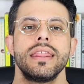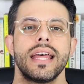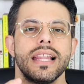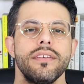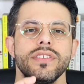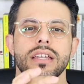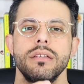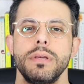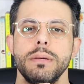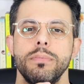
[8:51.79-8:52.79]
that
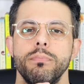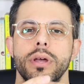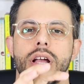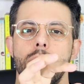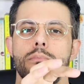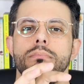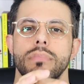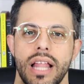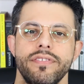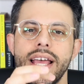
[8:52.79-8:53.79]
left-handed people become
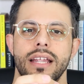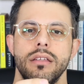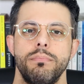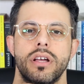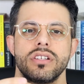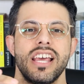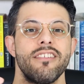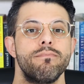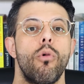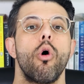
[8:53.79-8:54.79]
left-handed because they
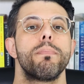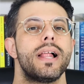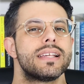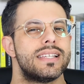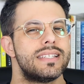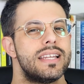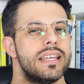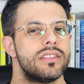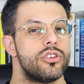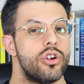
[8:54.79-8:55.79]
have more
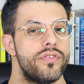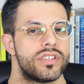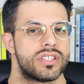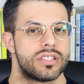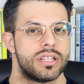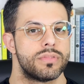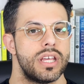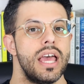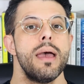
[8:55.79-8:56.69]
plasticity in their nervous systems.